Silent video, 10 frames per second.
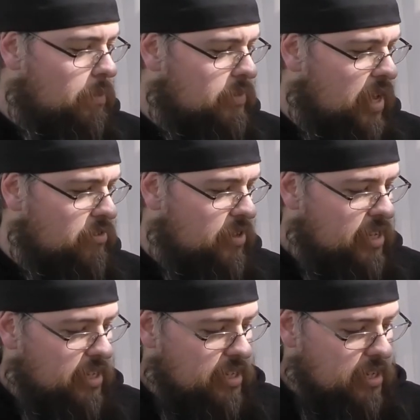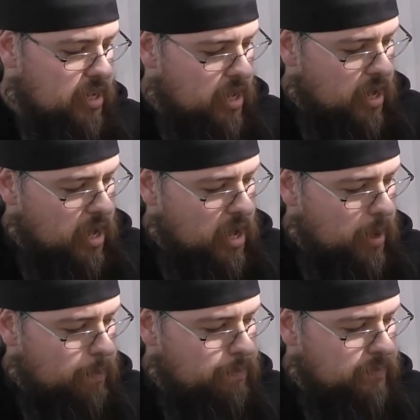I'm definitely going to
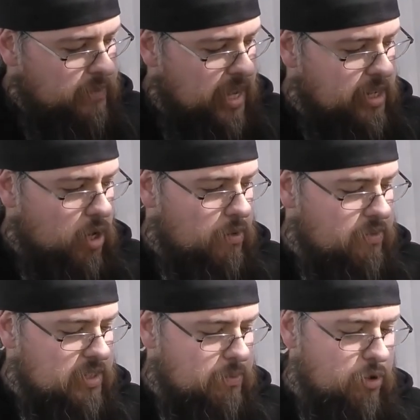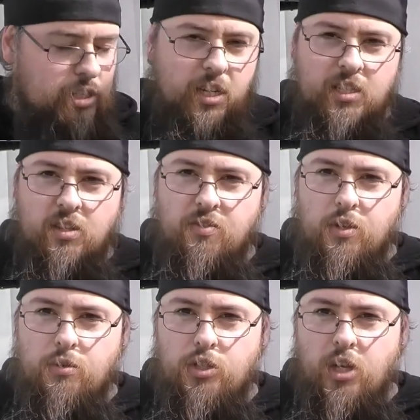take it on for some projects in the
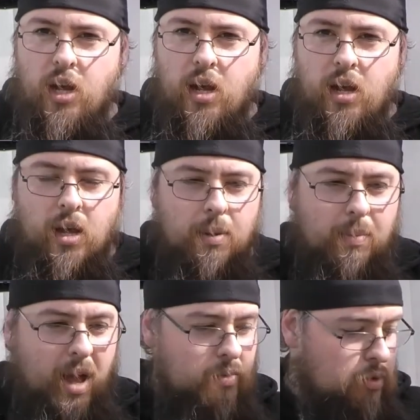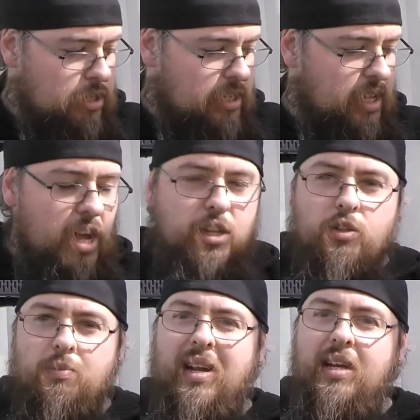future. I have a project that I
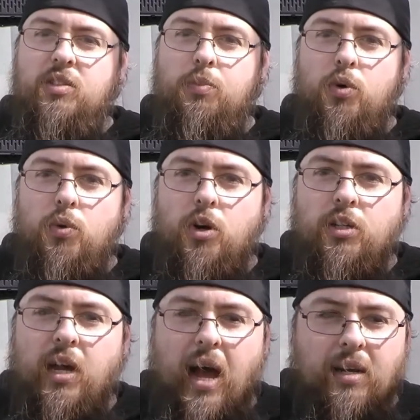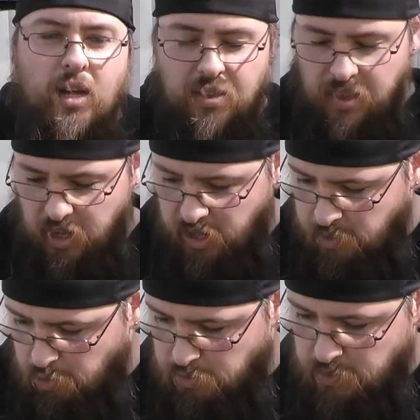use my Les Paul on, and I think I
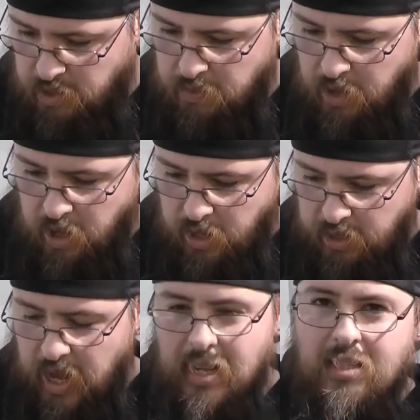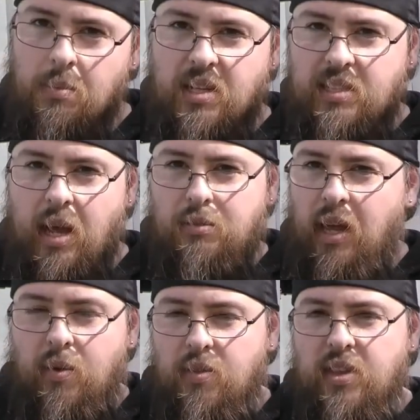could probably get a similar sound
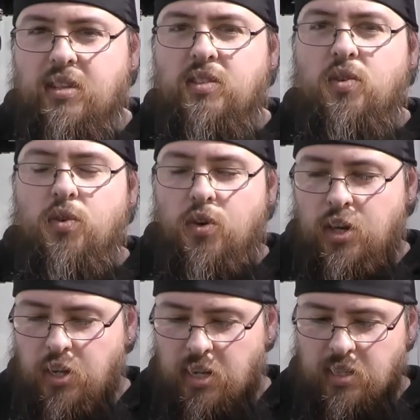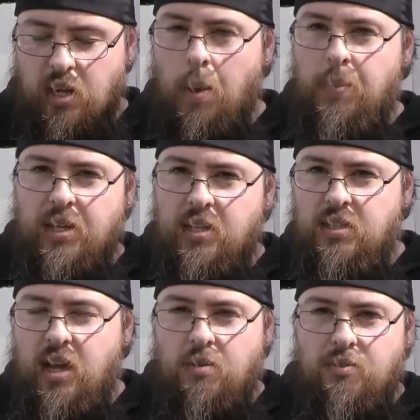out of this, or a nice accompanying
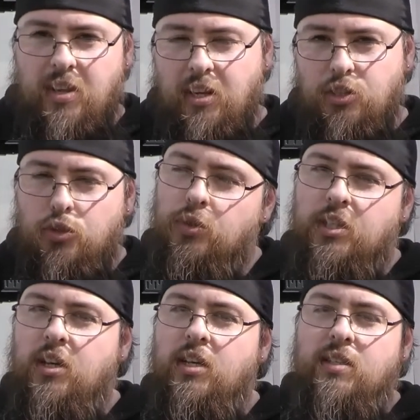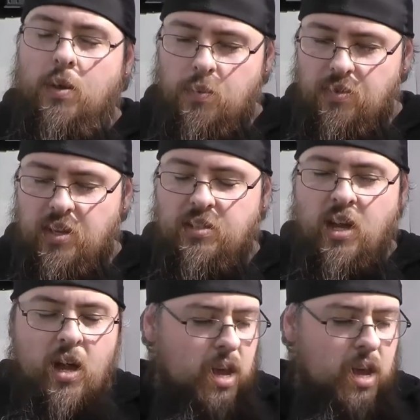sound for like a dual guitar sound with this.